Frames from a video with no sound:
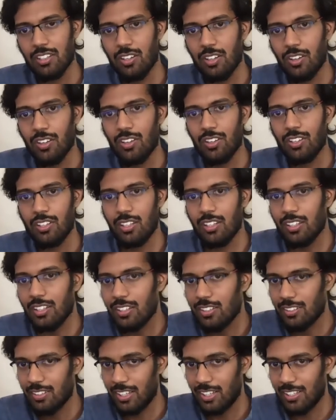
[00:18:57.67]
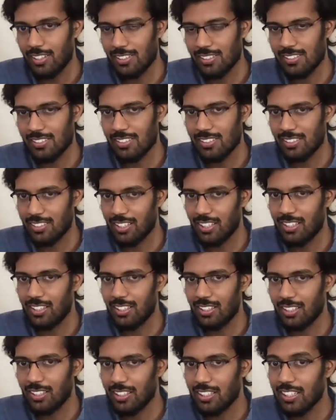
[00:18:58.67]
on trials that
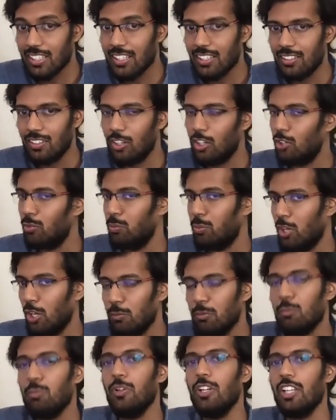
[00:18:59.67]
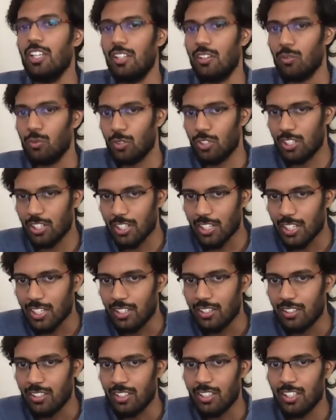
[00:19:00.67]
lead or probably would
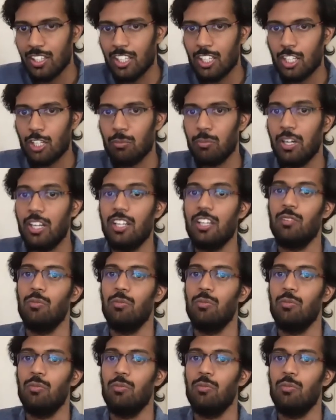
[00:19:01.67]
lead better